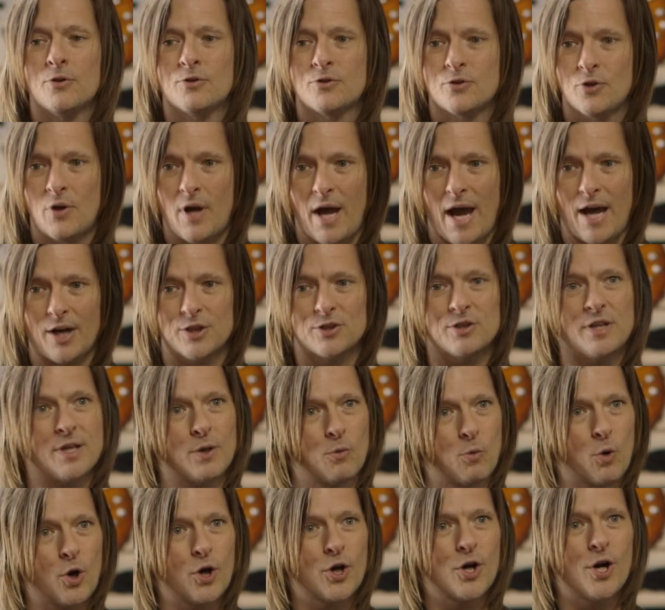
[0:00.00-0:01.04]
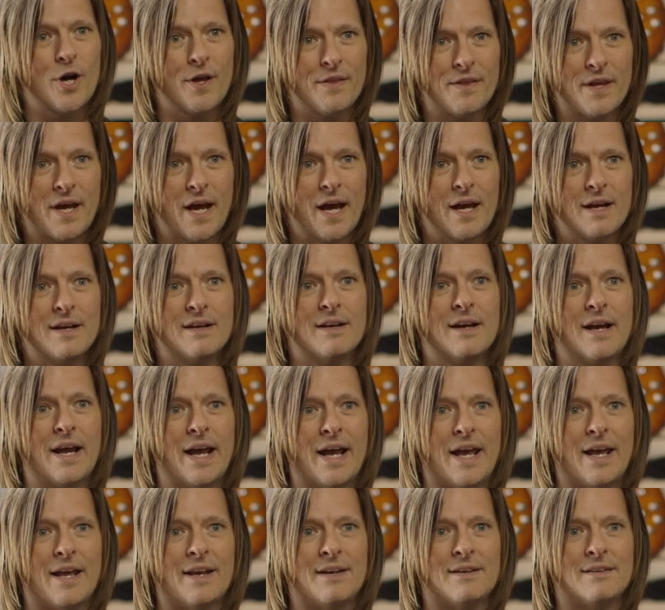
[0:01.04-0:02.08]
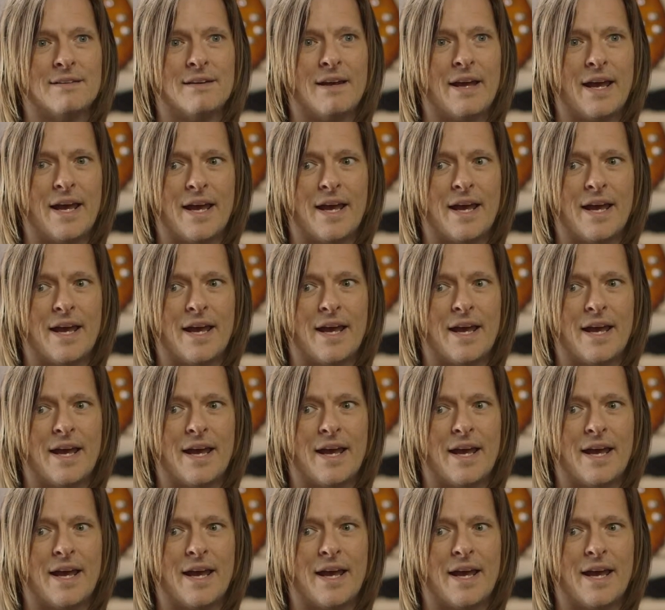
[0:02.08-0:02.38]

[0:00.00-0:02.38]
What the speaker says: to actually work on that and